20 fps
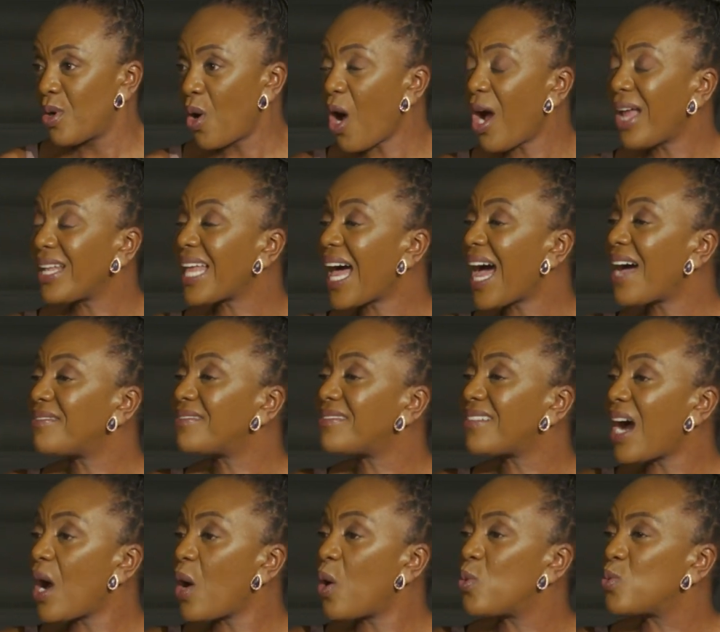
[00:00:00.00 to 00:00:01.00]
all
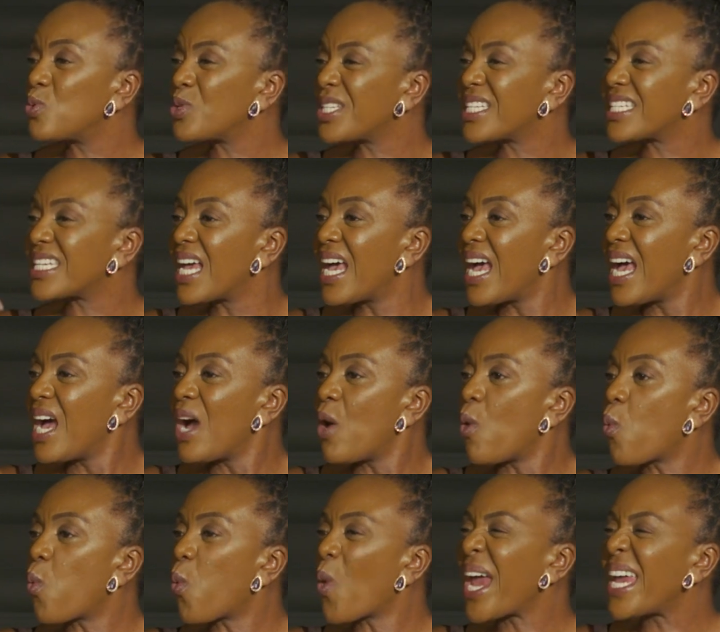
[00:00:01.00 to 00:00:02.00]
around
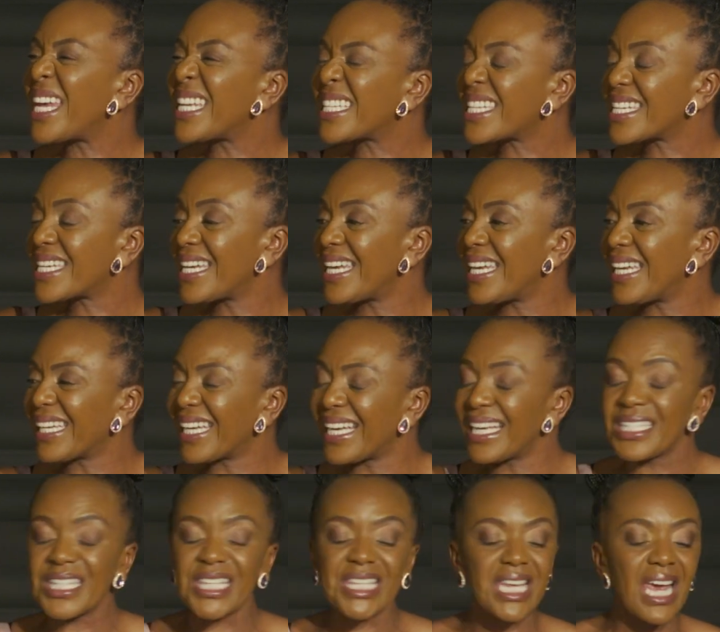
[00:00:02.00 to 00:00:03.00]
waiting?
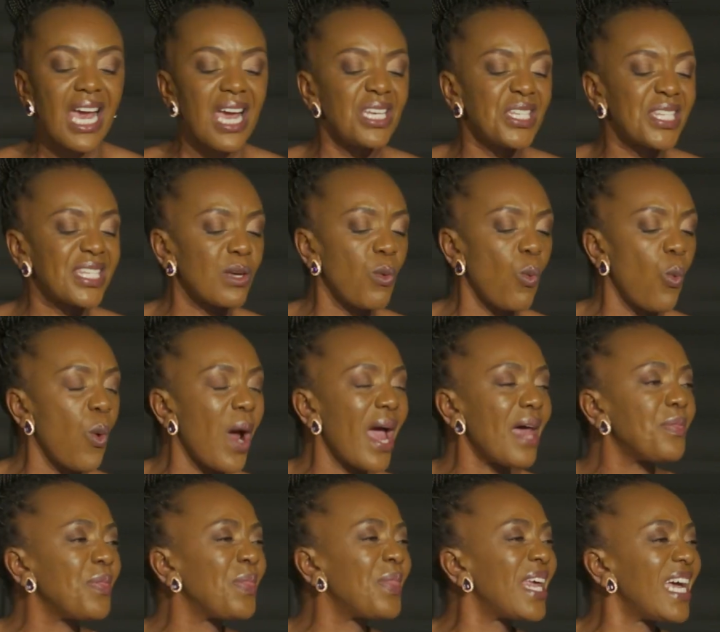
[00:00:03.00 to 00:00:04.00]
It says,
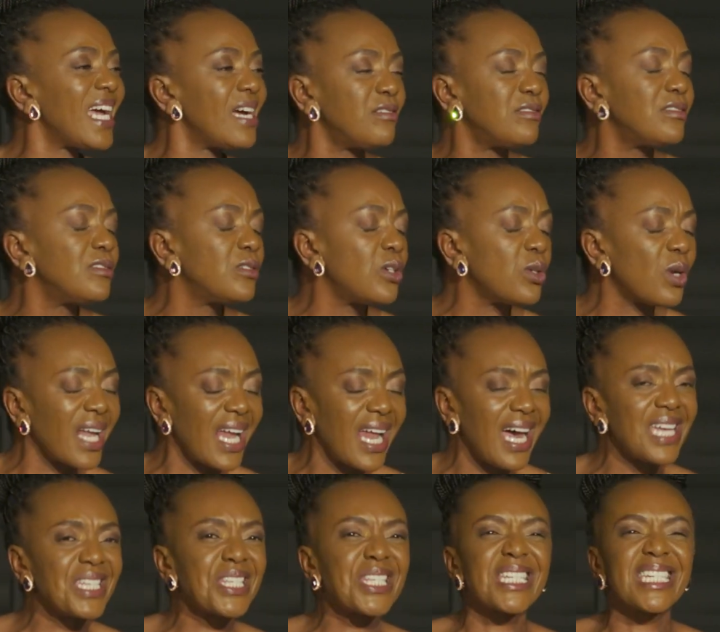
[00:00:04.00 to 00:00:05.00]
when the
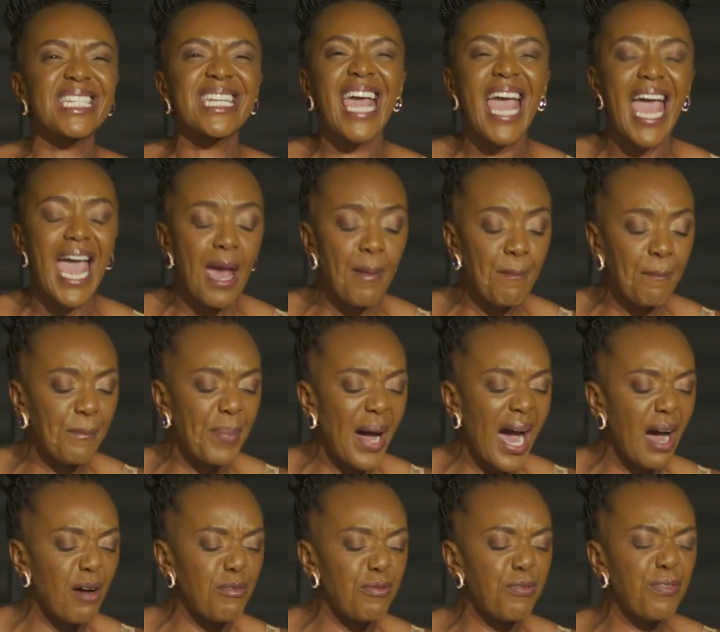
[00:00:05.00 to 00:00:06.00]
ruler's
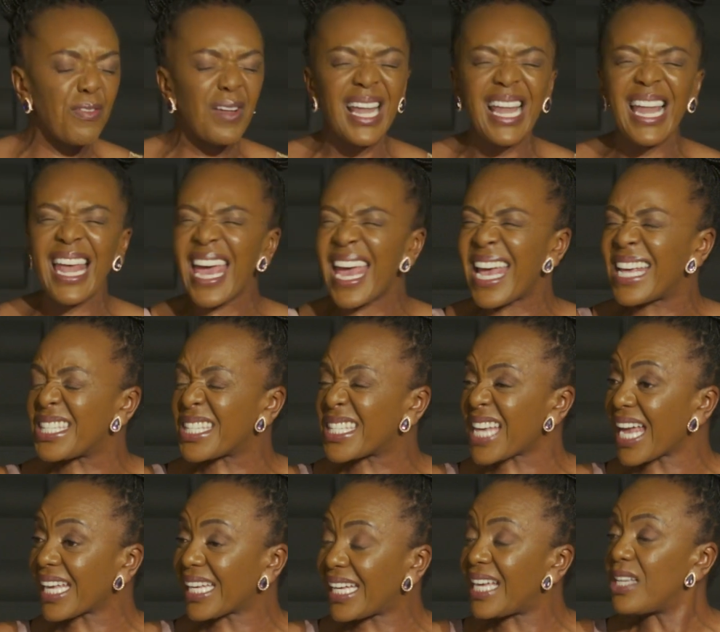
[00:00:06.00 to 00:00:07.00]
temper flares
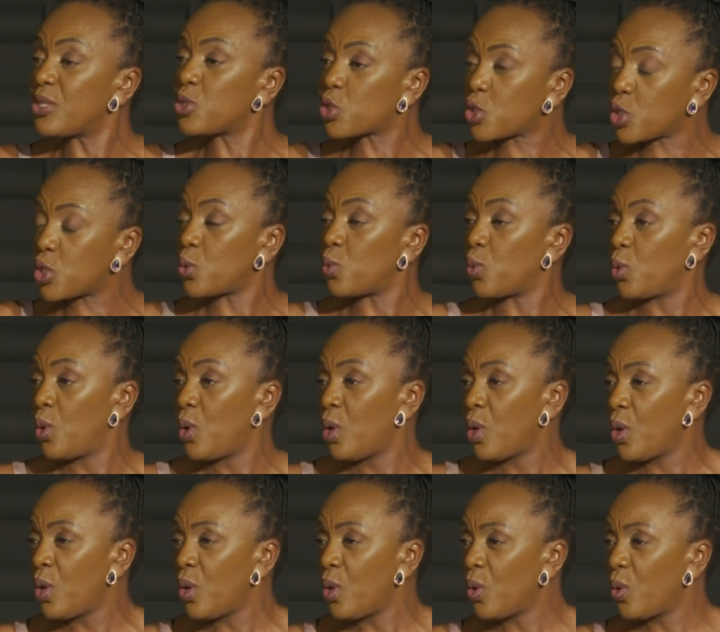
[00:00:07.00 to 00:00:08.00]
against you.
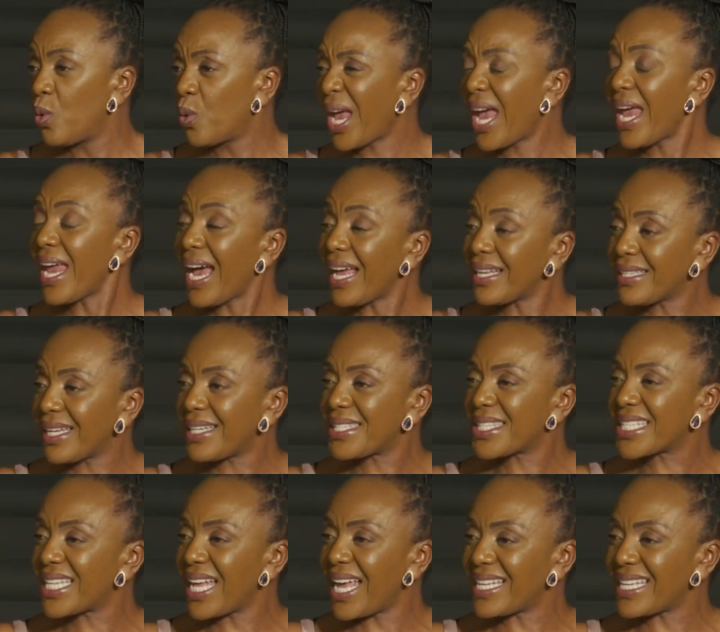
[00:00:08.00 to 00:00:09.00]
We
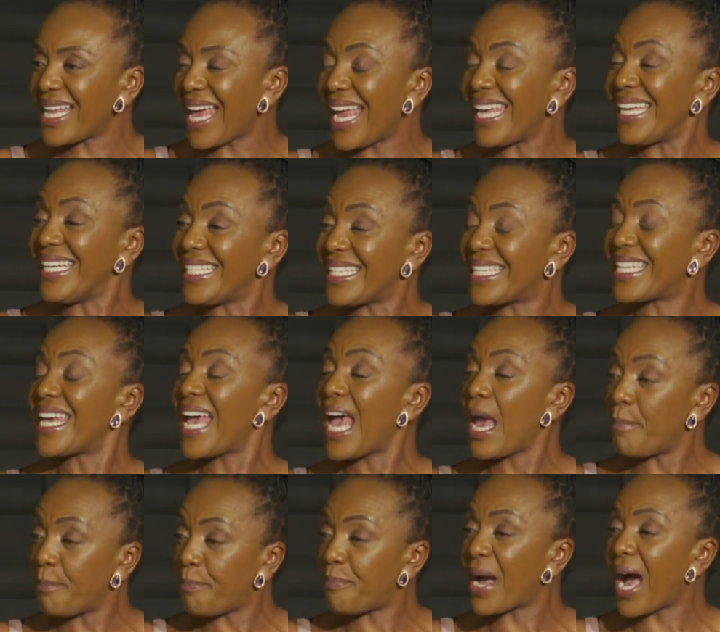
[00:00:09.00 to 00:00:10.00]
understand that it
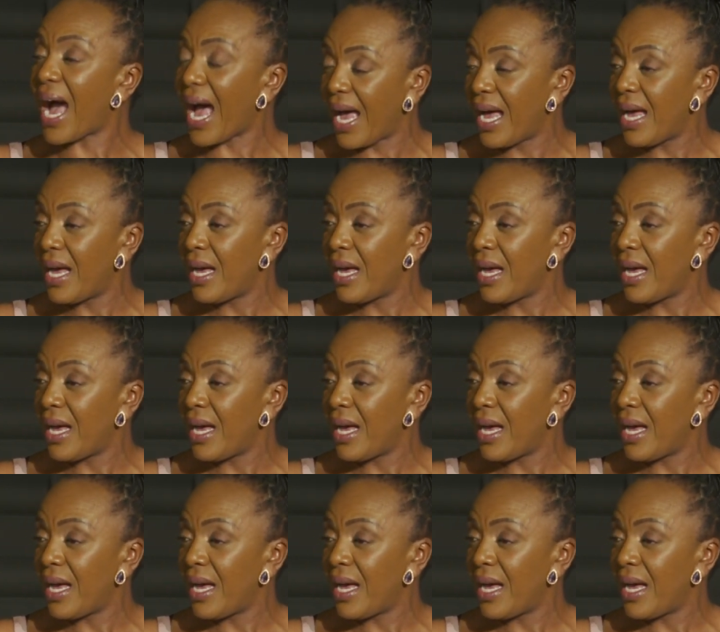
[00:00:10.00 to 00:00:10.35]
temper.